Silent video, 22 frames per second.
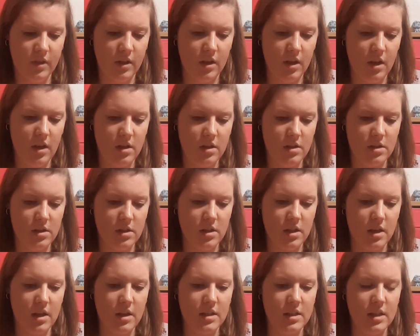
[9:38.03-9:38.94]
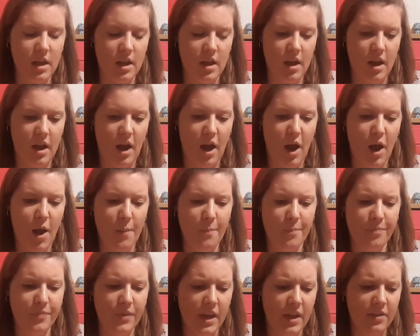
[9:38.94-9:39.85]
get into this.
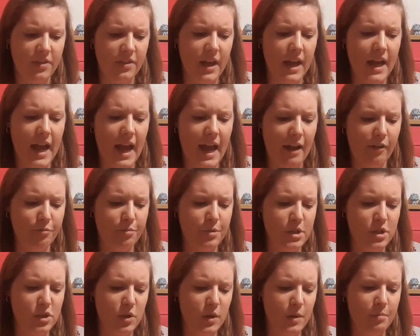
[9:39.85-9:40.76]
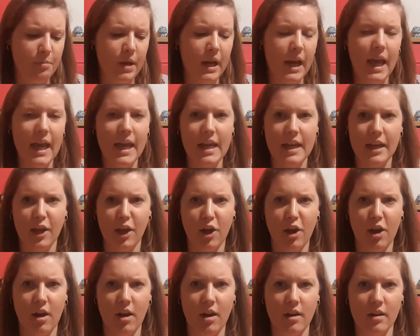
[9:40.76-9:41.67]
Um, they have been doing playing
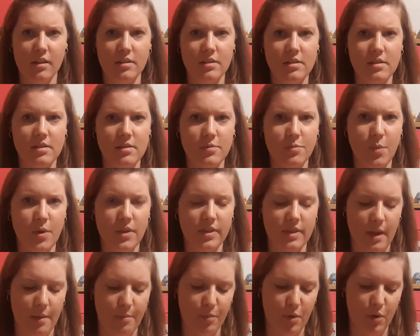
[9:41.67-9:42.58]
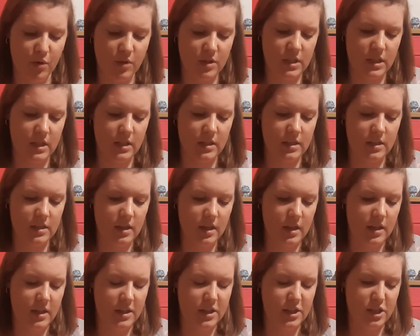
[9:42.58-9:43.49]
cards with their boxes.
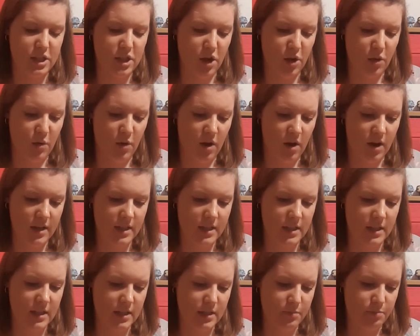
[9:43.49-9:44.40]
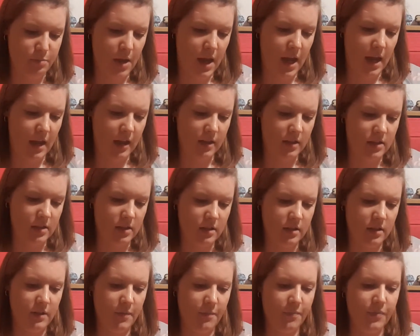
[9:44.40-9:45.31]
So I suspect
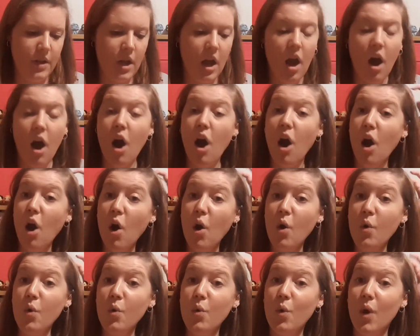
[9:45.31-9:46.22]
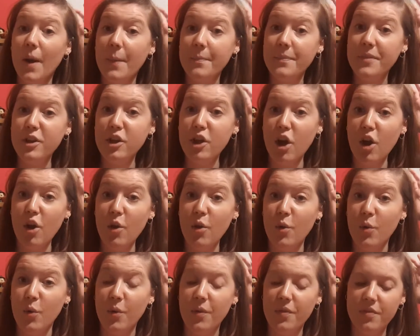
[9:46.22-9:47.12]
Oh,
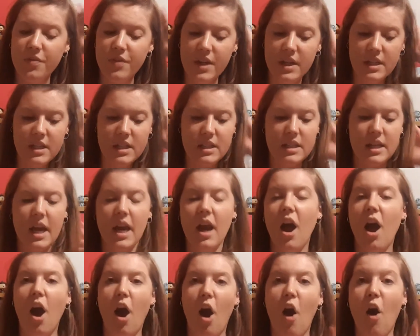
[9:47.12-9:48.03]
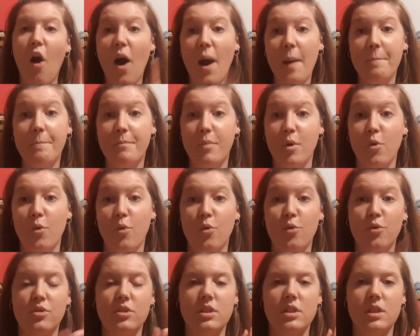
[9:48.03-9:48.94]
no, this is it. I
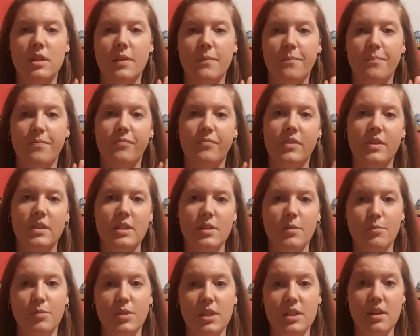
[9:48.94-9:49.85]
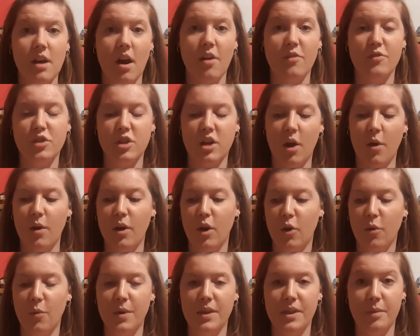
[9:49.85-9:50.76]
bought some stuff to go
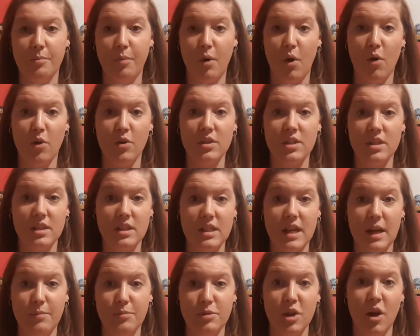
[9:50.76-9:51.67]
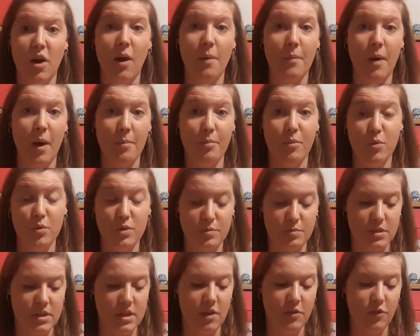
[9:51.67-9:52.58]
along with the box at the same time. I bought
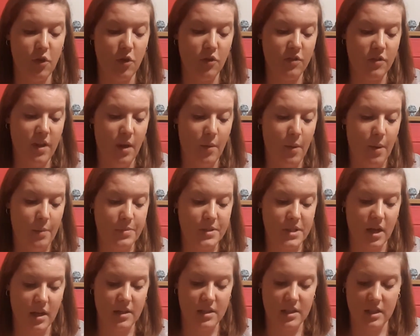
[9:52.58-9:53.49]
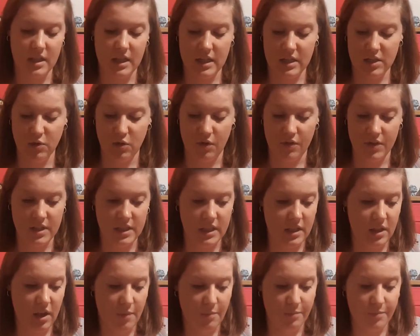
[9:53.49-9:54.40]
some stuff off their website. So these are obviously
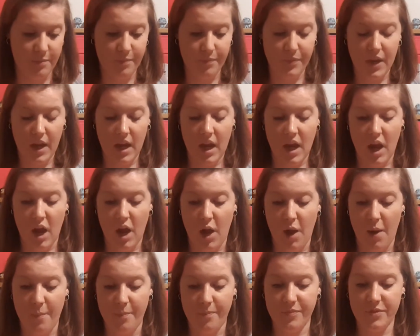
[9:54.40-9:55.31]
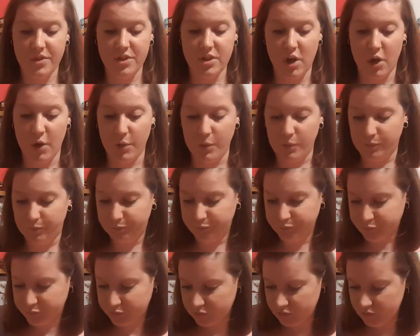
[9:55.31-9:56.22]
them. Um, so
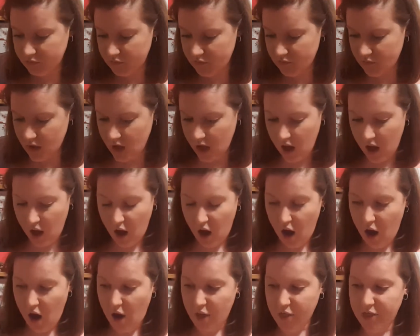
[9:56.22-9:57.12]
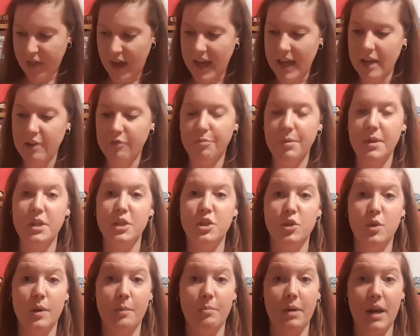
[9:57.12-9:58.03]
they've been
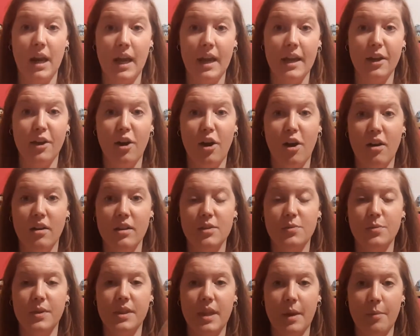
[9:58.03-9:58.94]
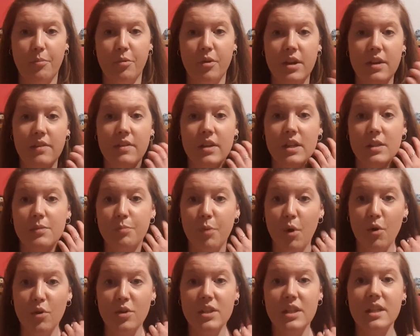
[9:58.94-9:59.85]
doing playing cards with their previous
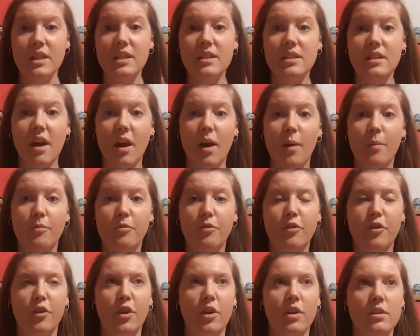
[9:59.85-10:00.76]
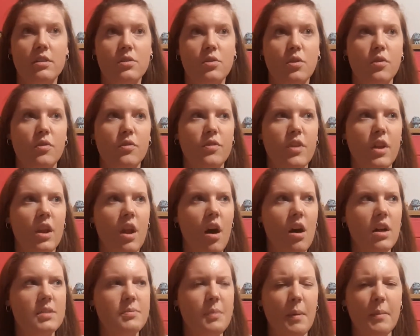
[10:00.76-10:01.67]
boxes um, for sort of the
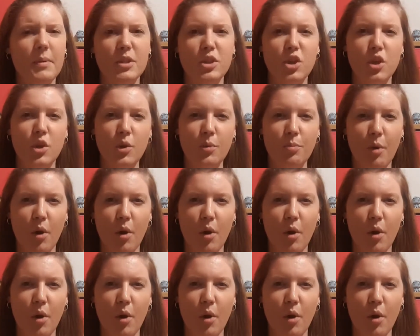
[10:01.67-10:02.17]
last maybe two